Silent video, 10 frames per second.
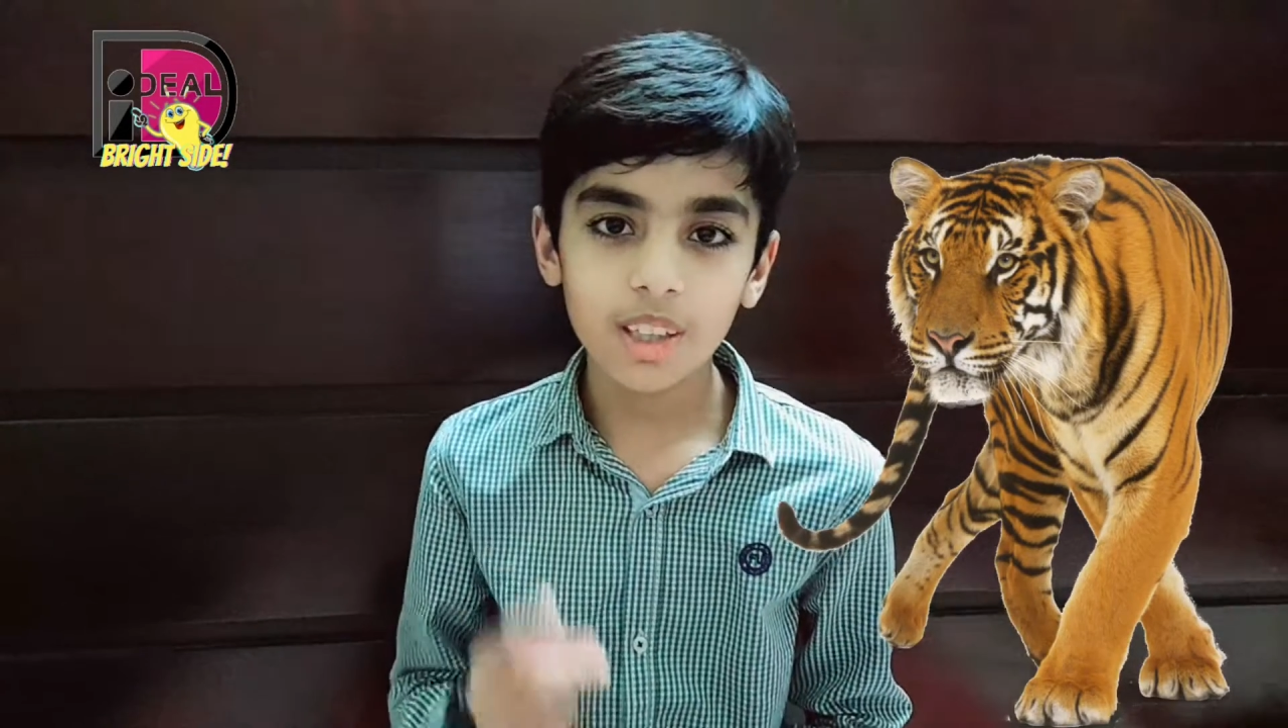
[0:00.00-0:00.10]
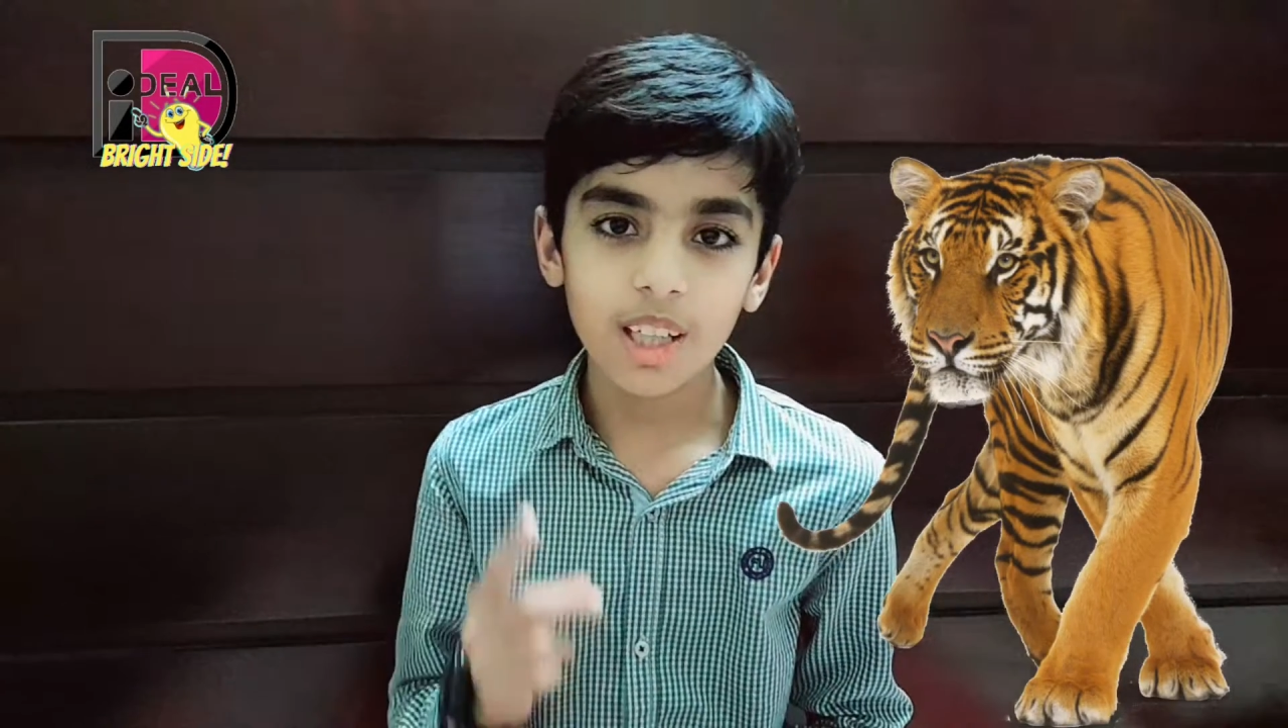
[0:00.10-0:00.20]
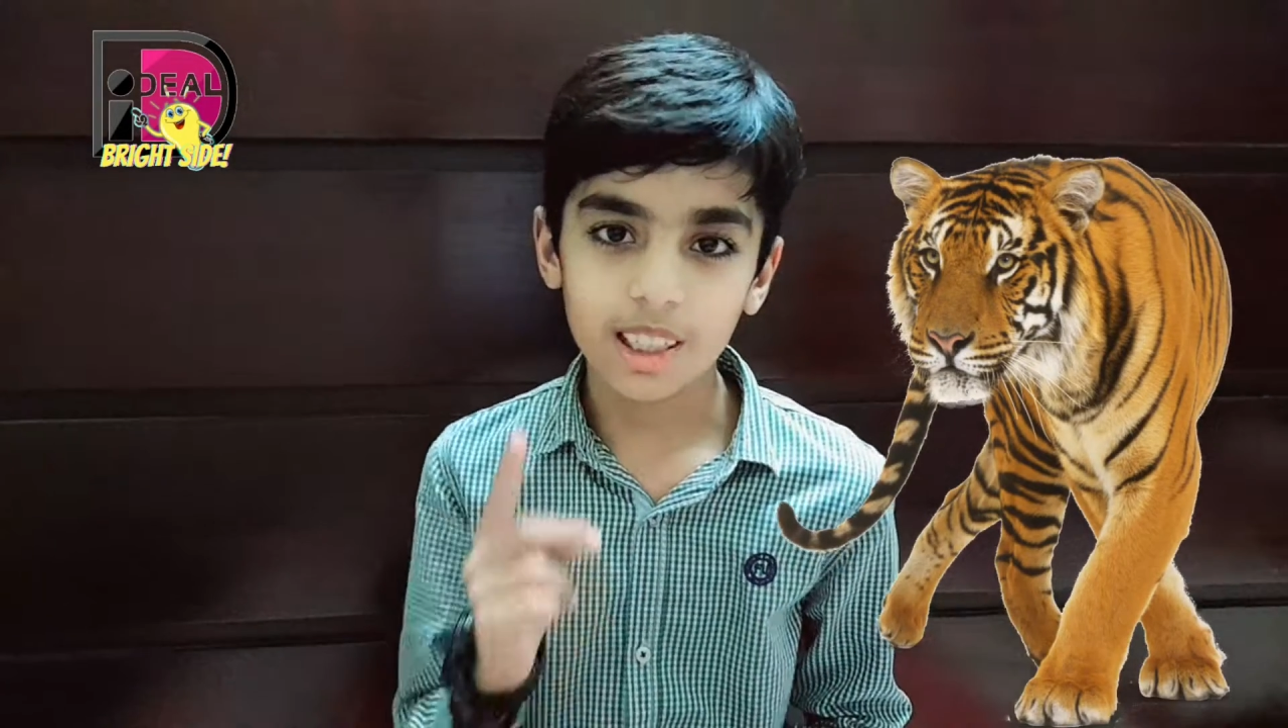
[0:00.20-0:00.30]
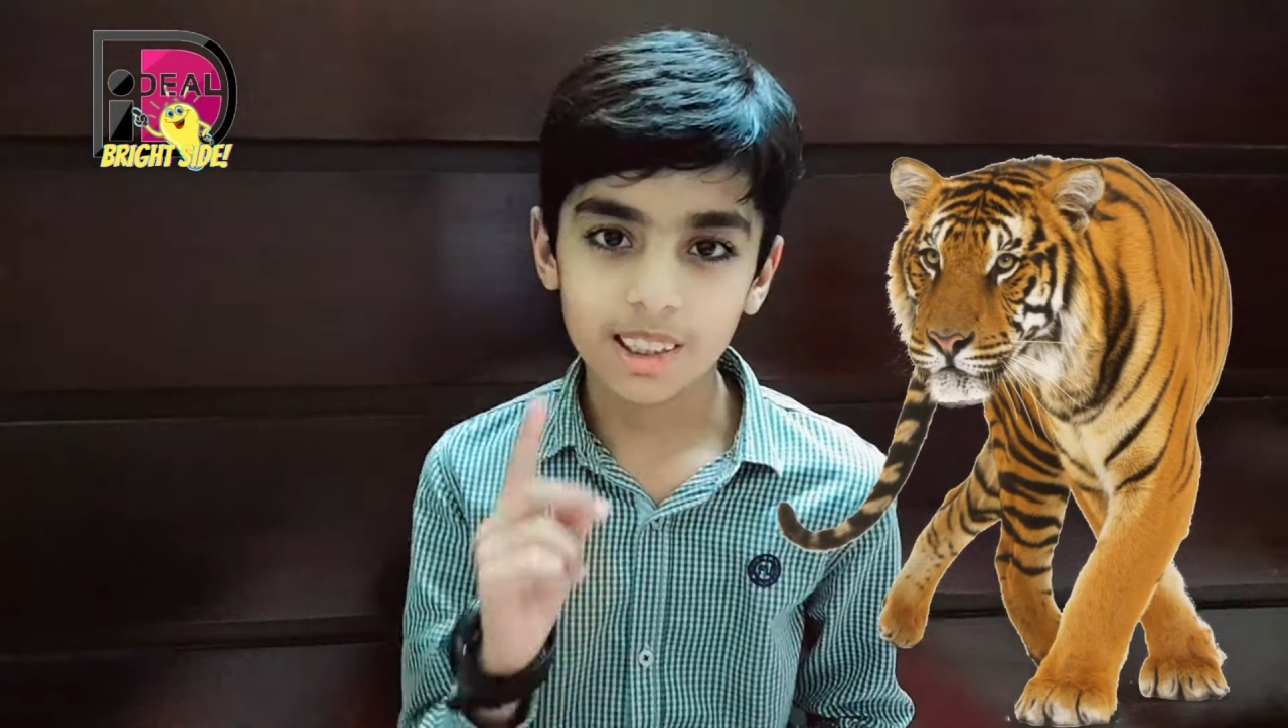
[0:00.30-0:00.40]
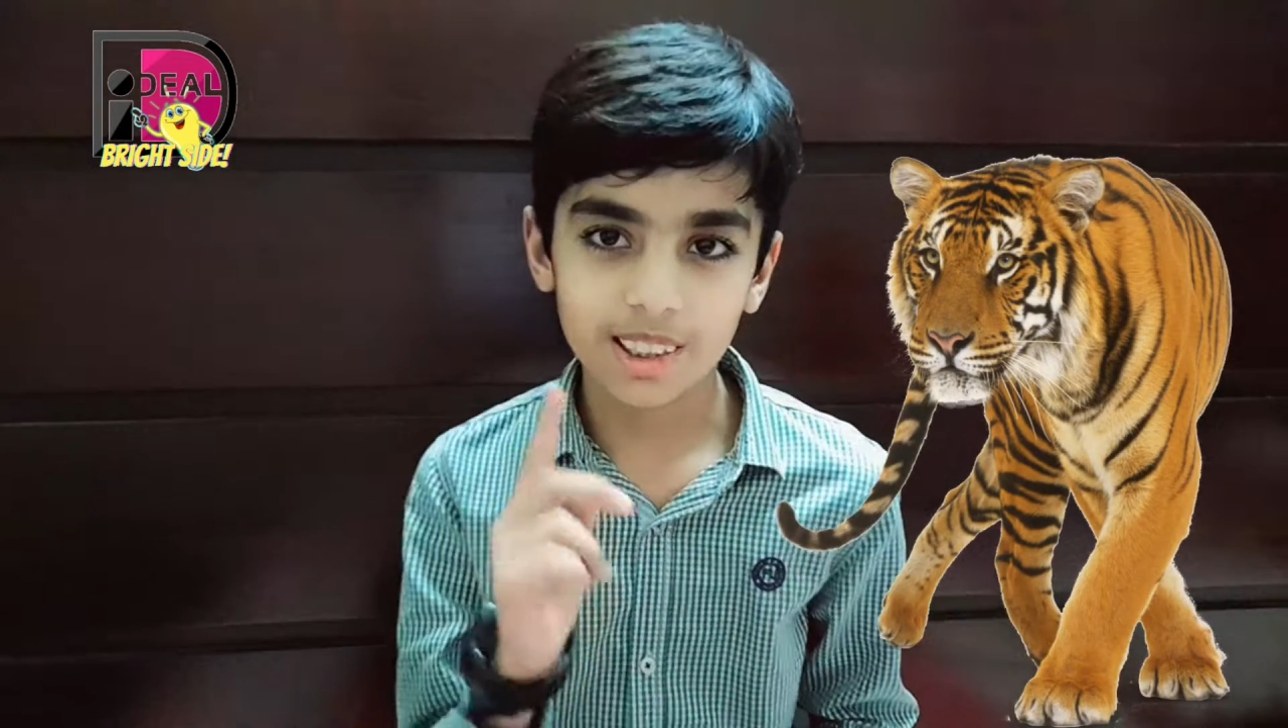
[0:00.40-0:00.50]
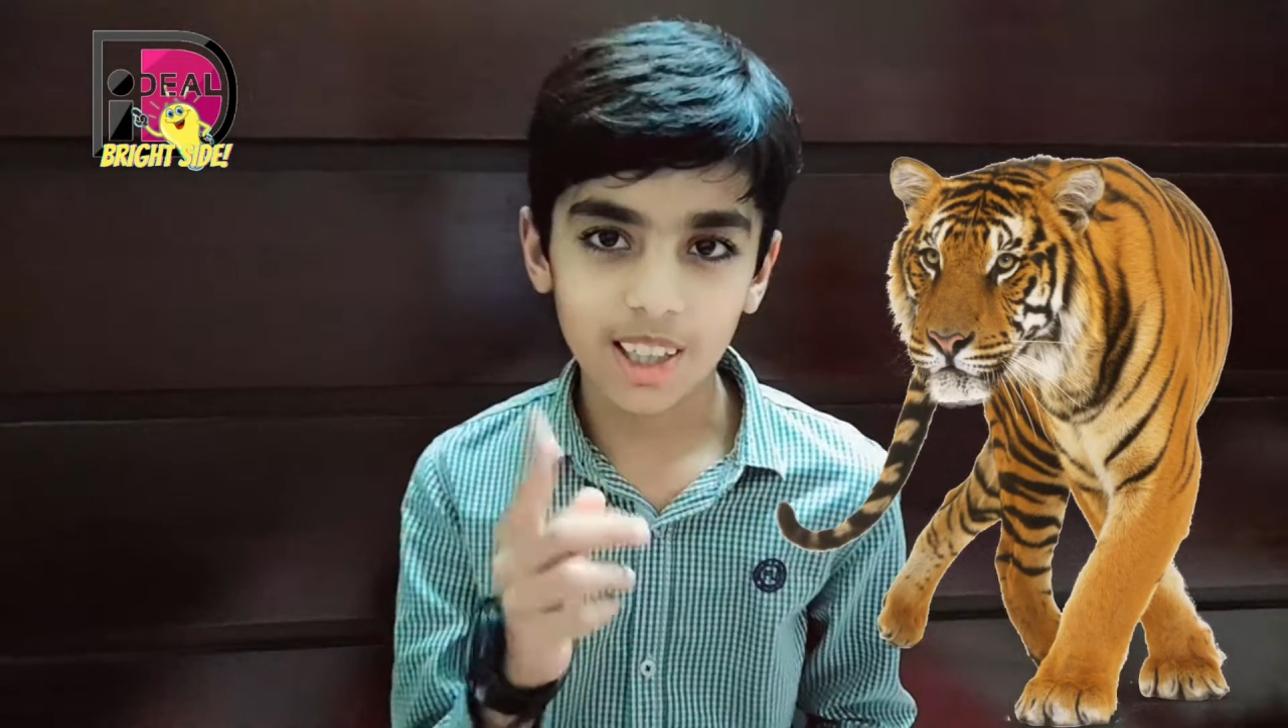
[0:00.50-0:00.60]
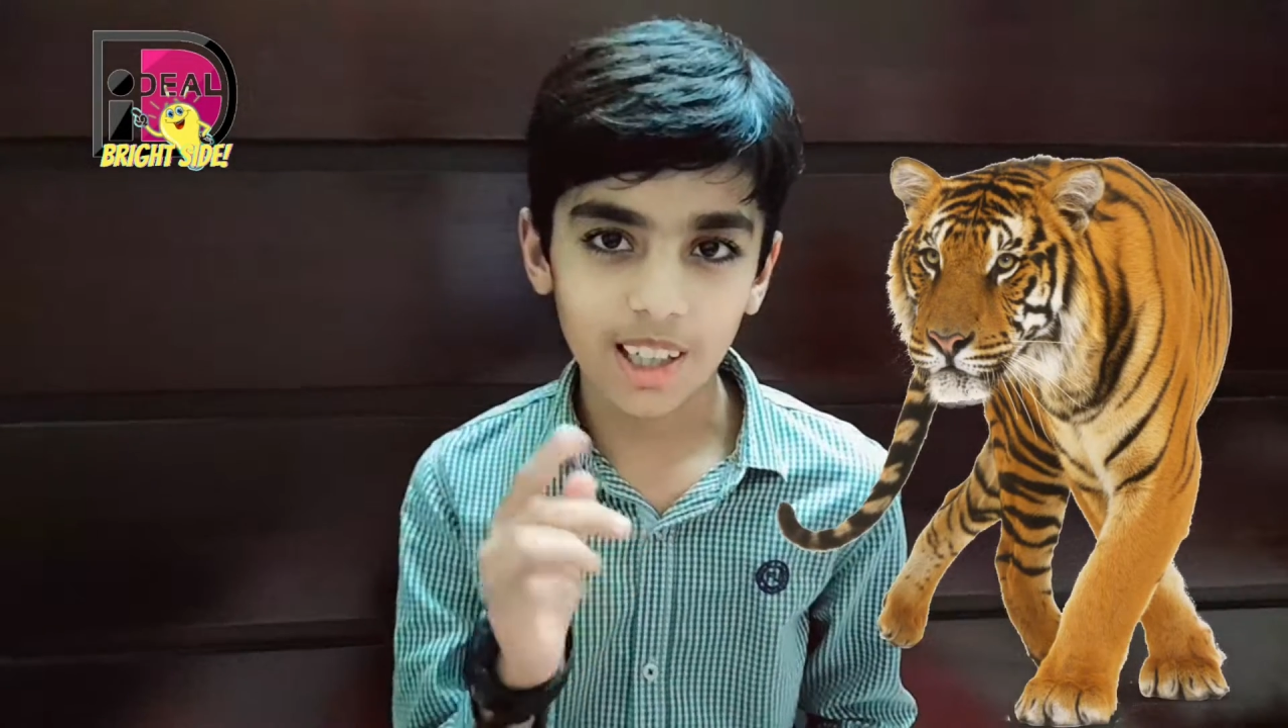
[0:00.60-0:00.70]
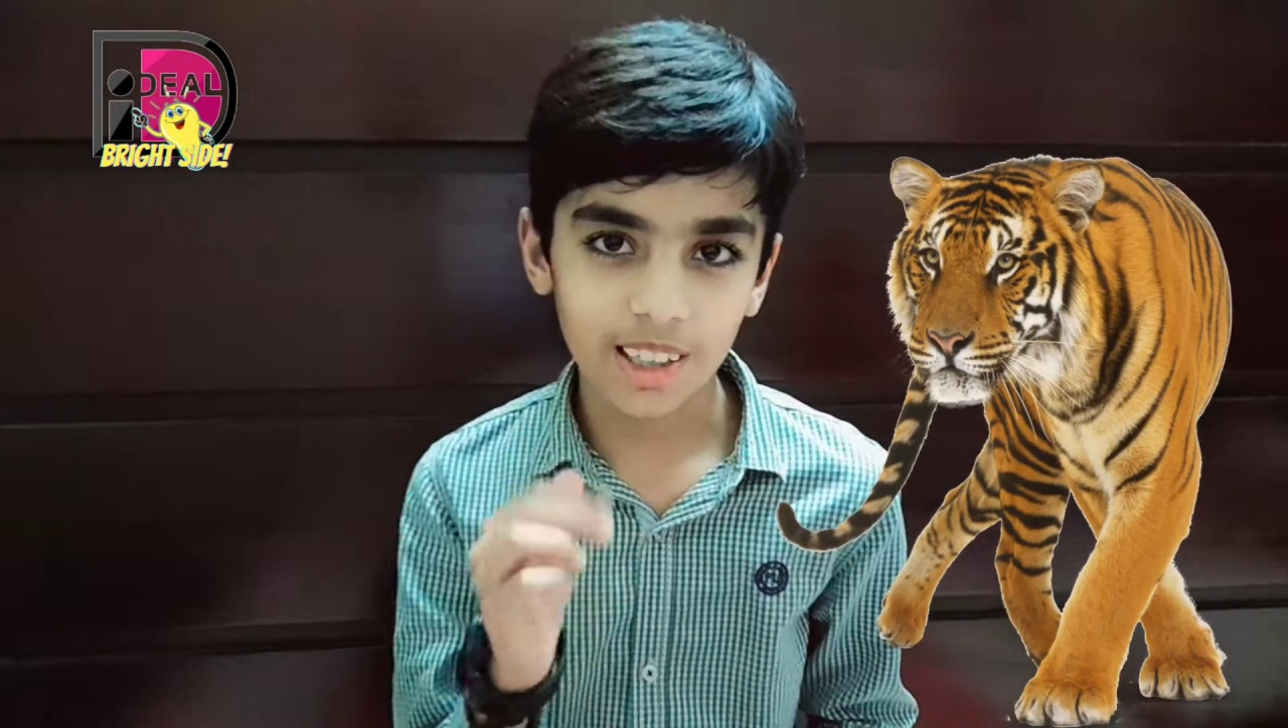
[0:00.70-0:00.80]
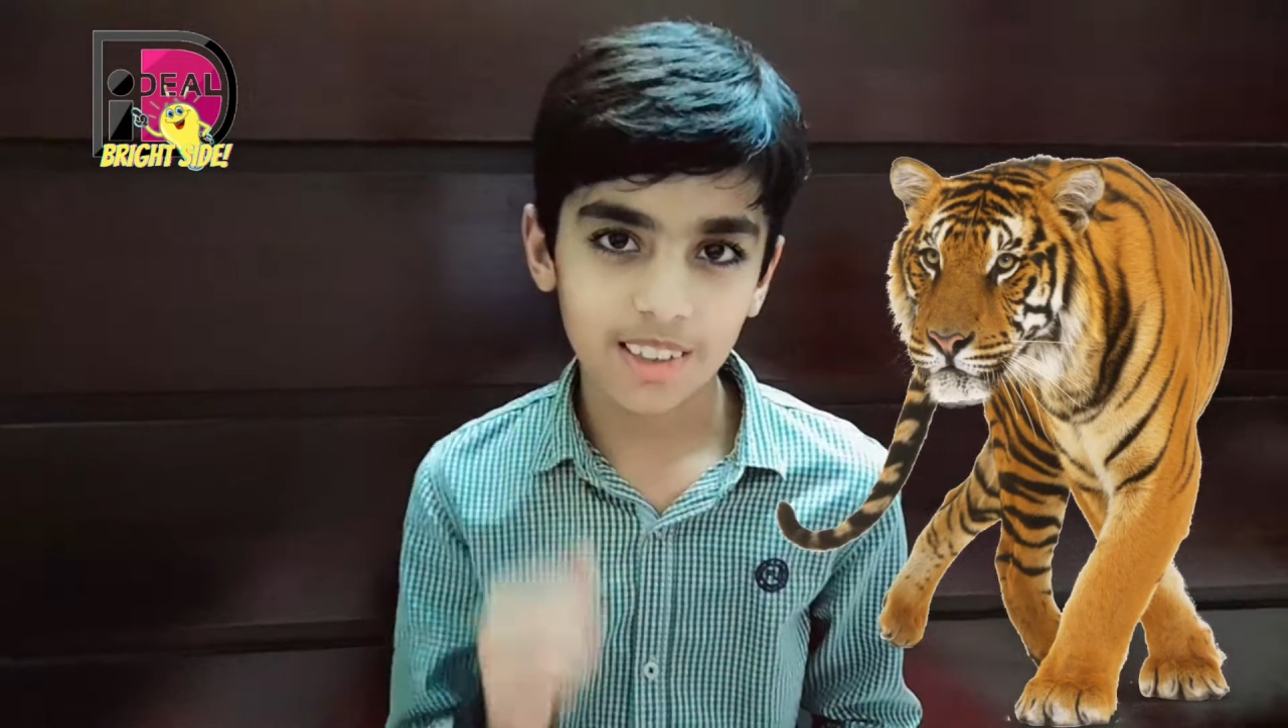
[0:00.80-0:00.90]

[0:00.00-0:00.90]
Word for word: let's start.